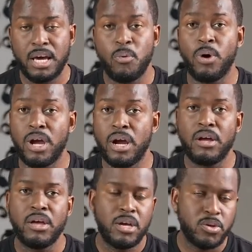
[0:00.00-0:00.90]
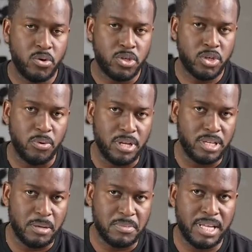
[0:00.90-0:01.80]
where your screen
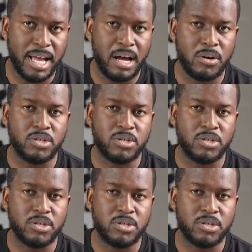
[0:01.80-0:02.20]
dims down,